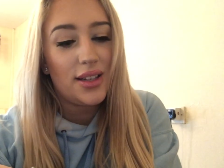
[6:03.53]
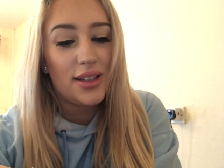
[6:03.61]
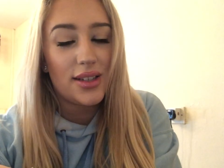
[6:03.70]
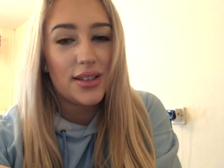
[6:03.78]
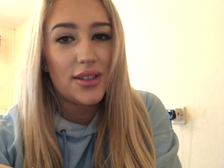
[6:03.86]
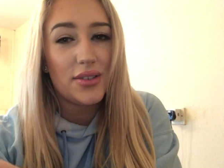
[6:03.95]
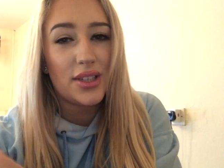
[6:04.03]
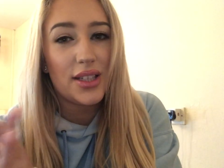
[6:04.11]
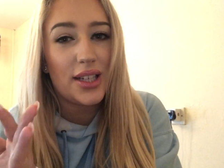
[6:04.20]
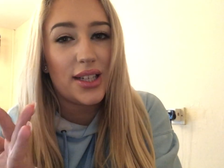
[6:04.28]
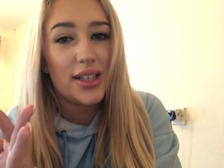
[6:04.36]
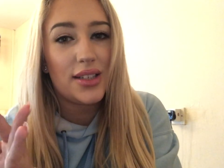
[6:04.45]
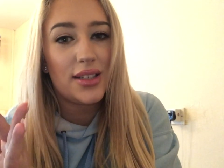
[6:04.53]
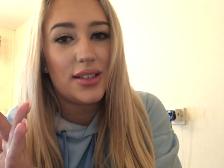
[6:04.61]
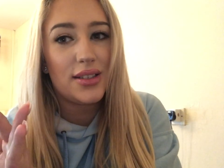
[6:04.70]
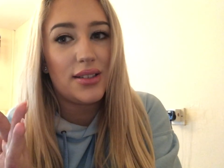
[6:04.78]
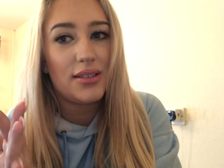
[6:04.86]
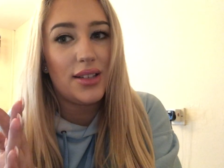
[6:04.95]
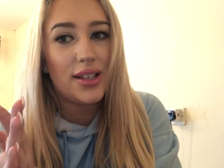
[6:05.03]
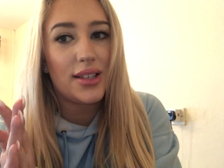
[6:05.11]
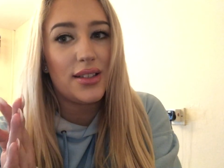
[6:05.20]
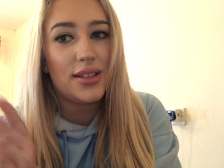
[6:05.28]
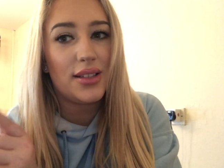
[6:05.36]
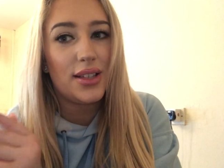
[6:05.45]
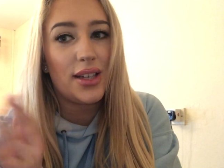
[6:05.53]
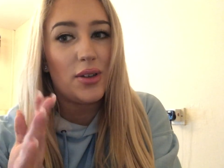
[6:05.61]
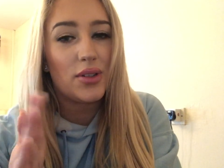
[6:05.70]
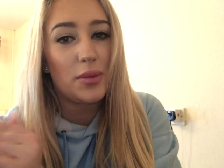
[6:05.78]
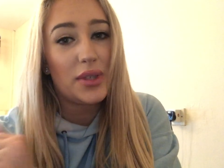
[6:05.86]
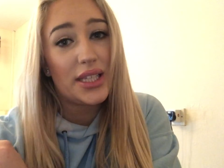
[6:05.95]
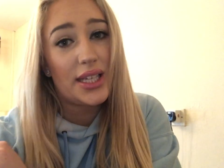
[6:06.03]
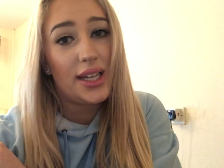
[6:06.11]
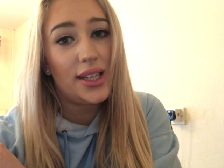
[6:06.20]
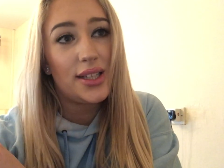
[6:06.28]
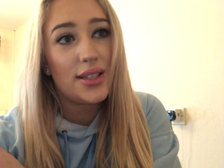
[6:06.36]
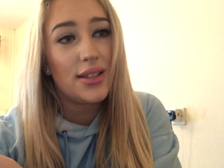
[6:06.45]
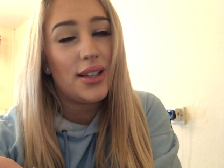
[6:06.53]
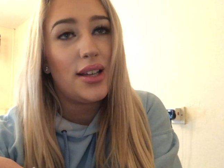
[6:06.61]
There's usually like it goes up to six.